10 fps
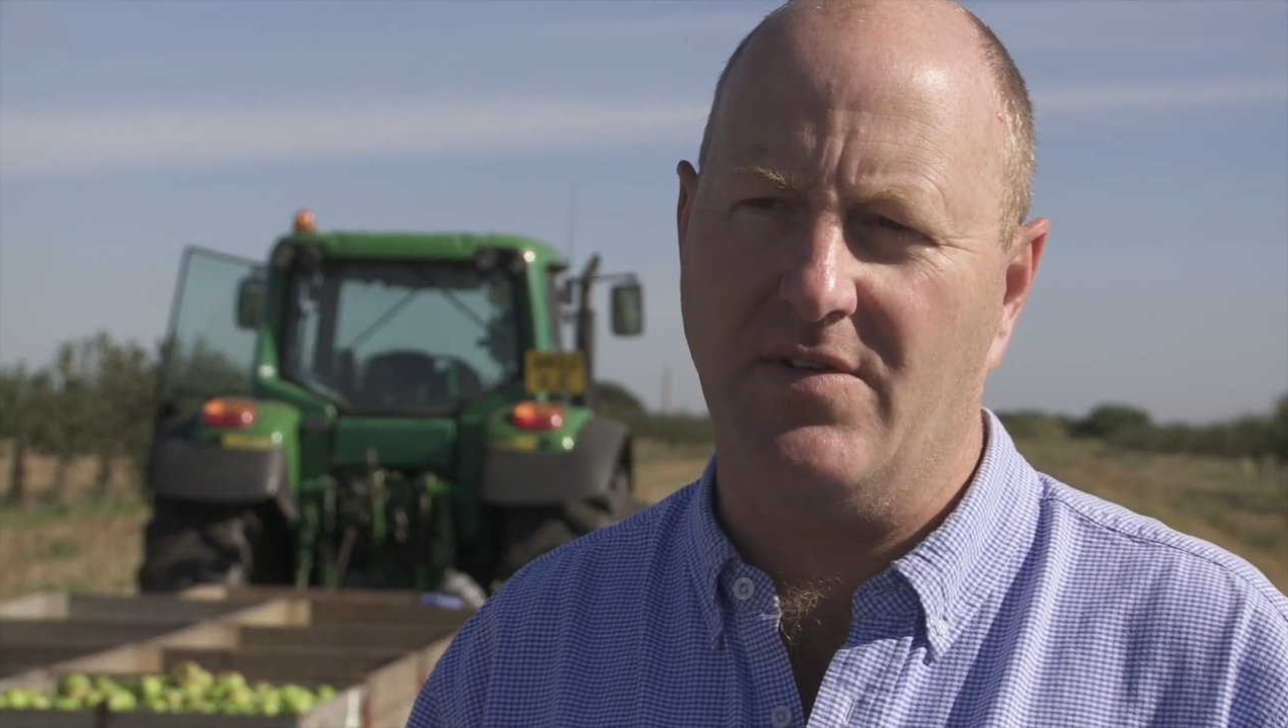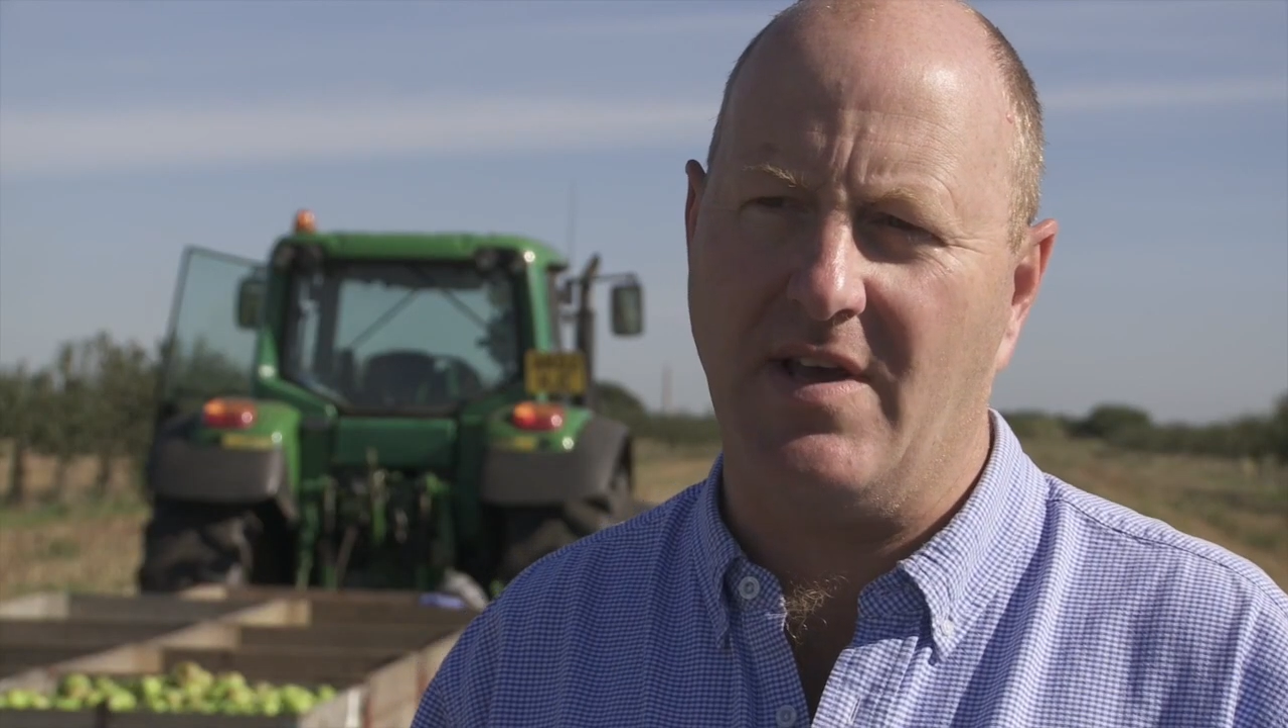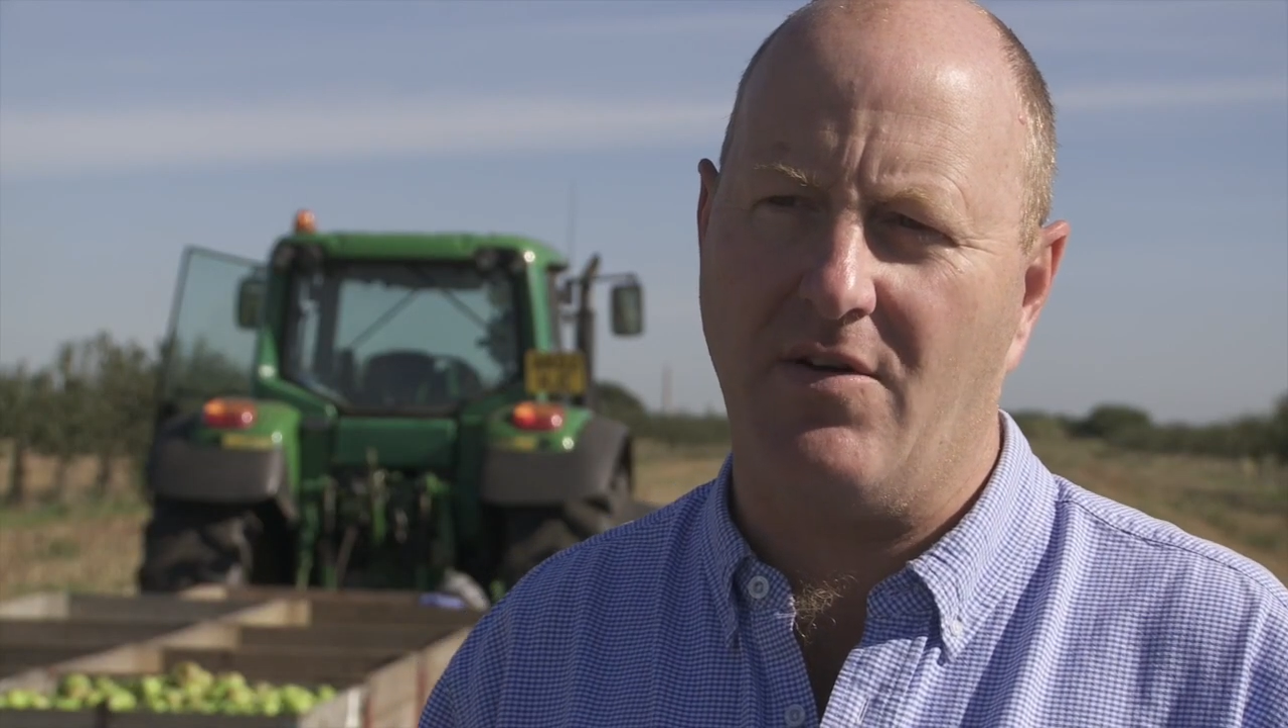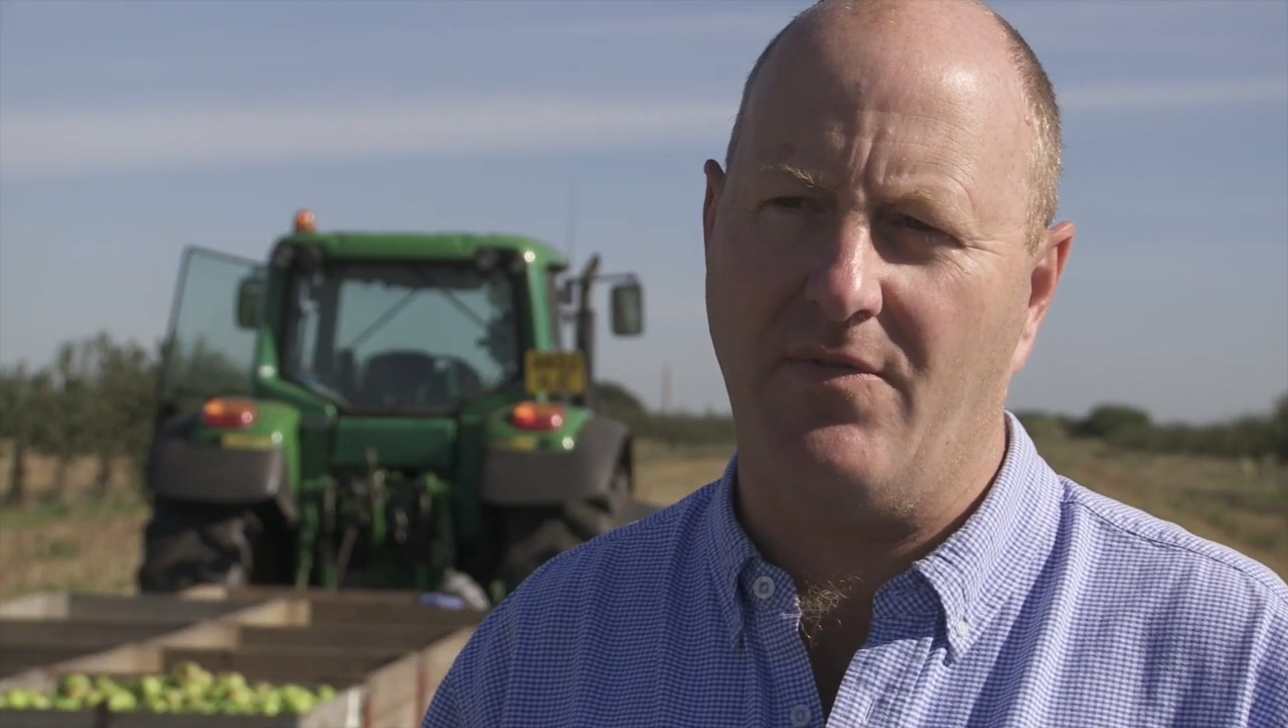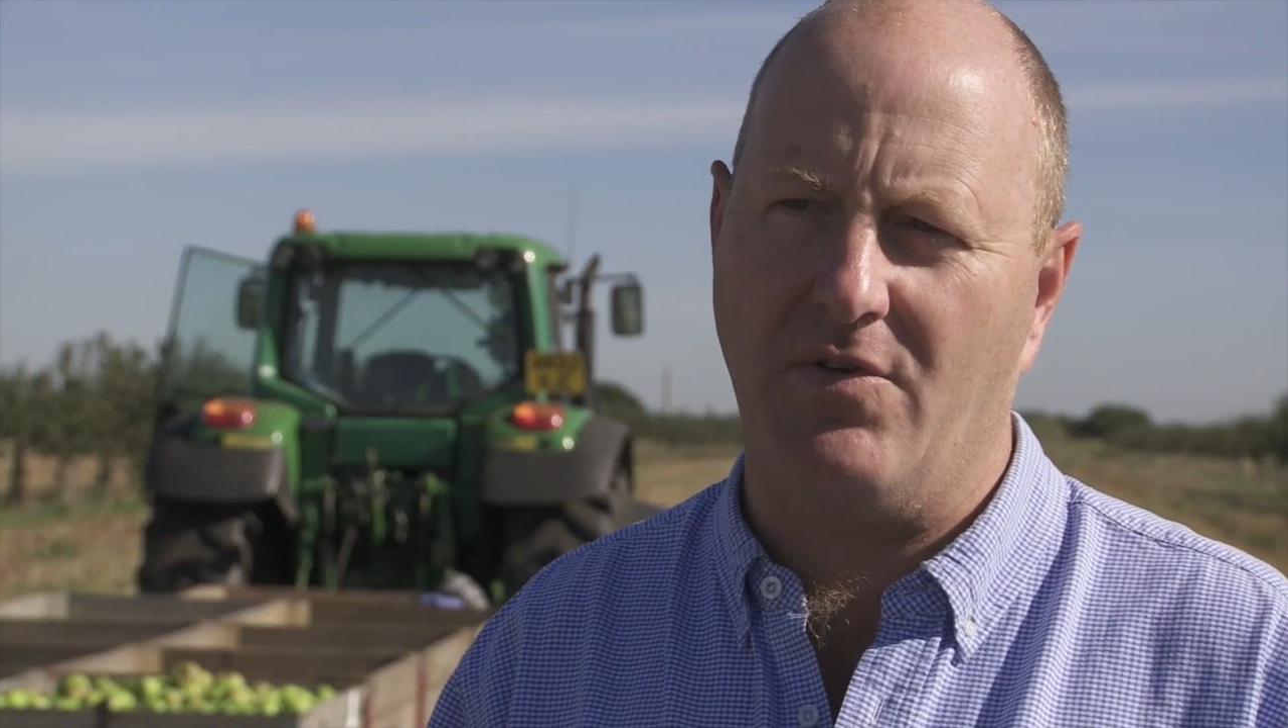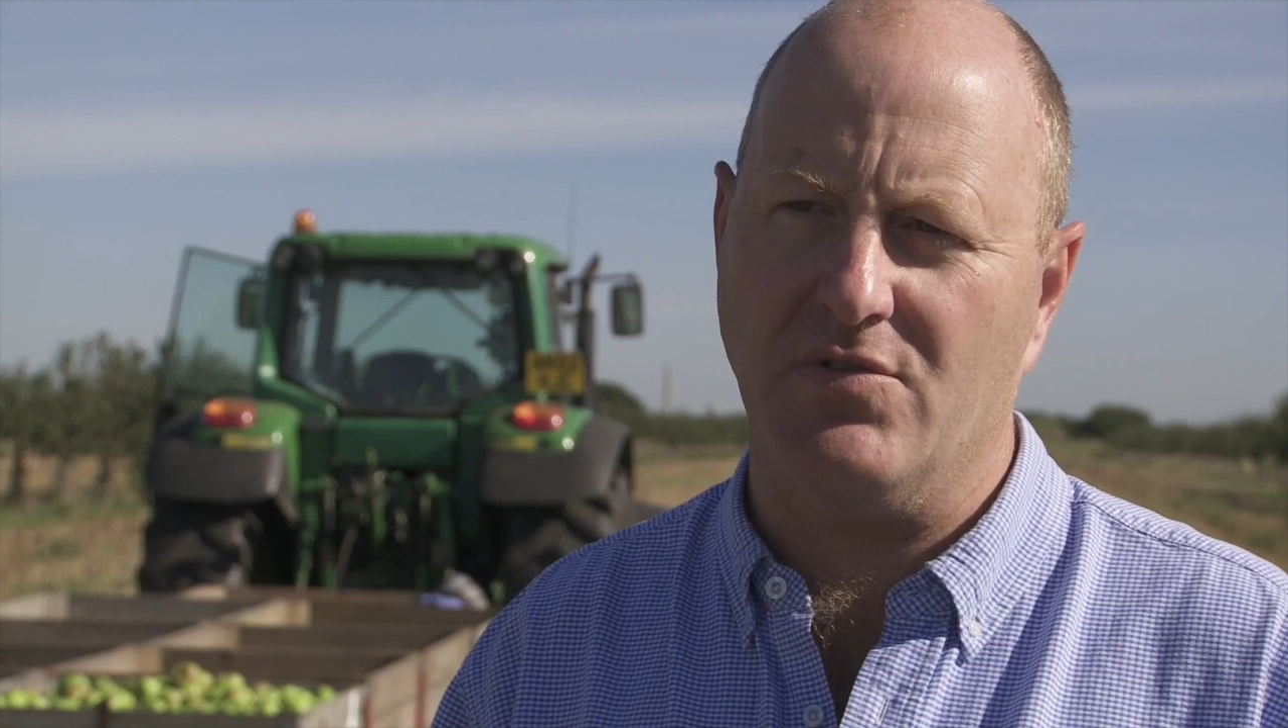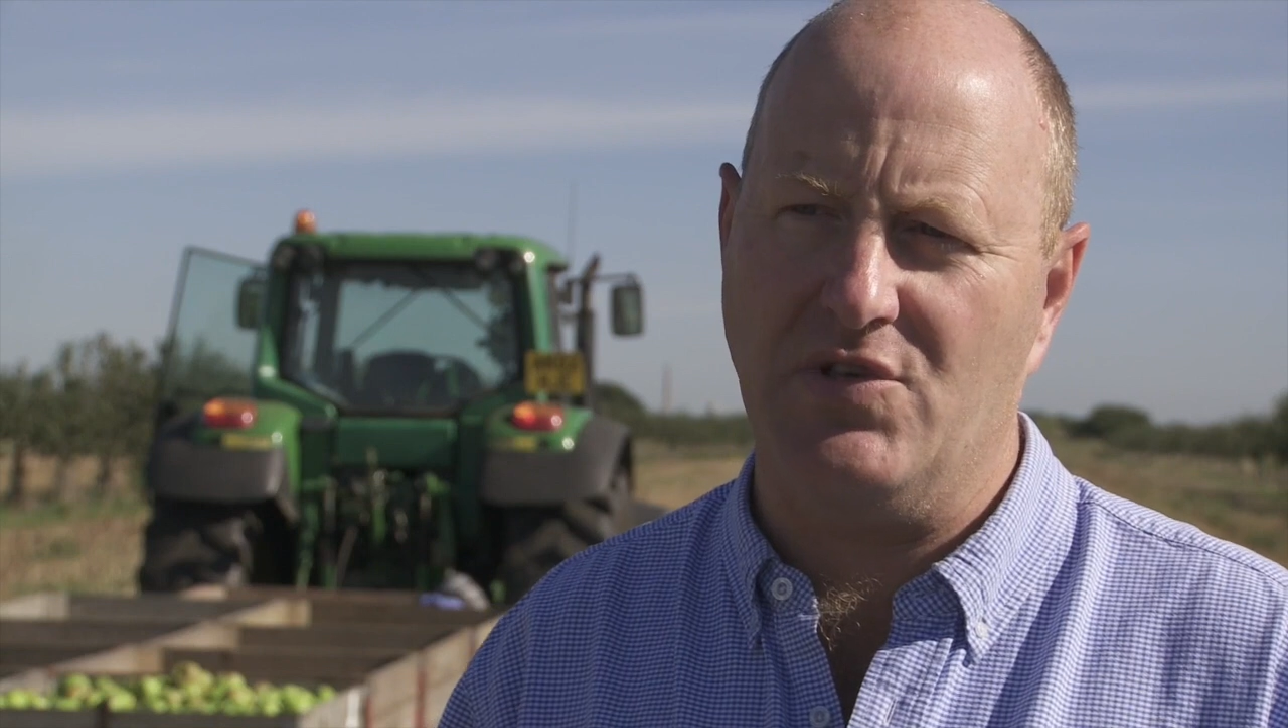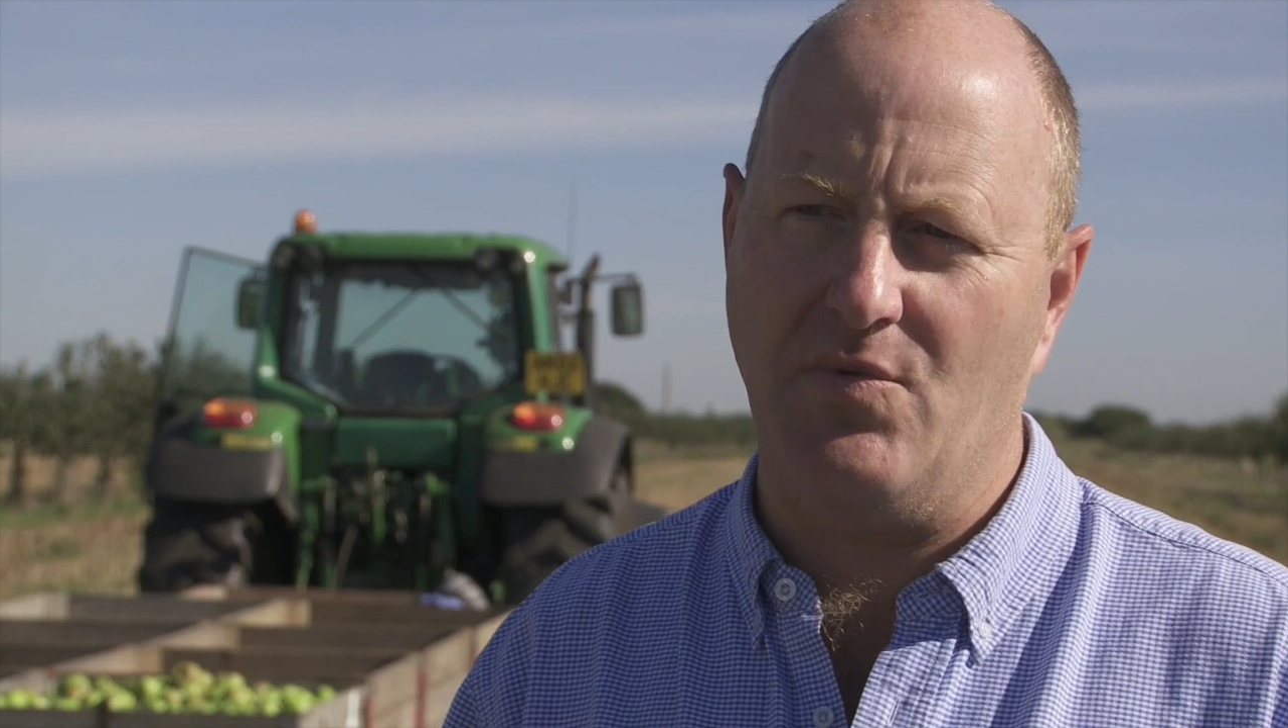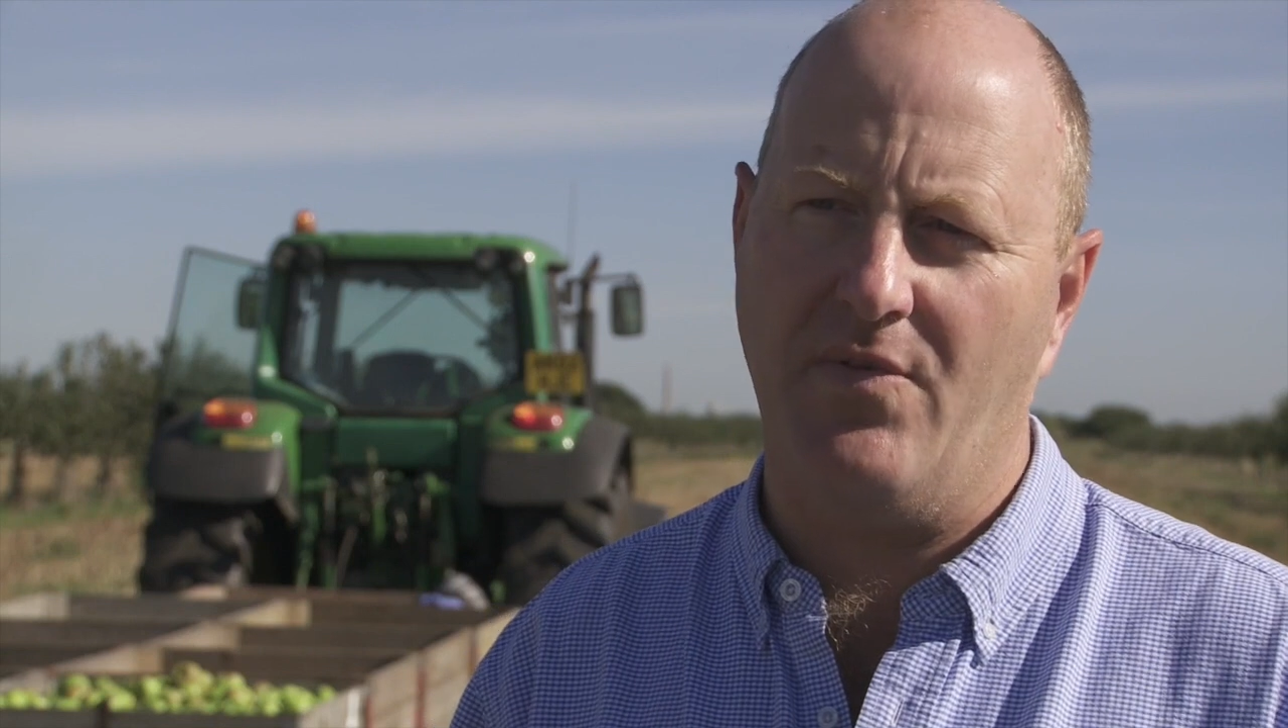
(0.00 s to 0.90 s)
with agroforestry.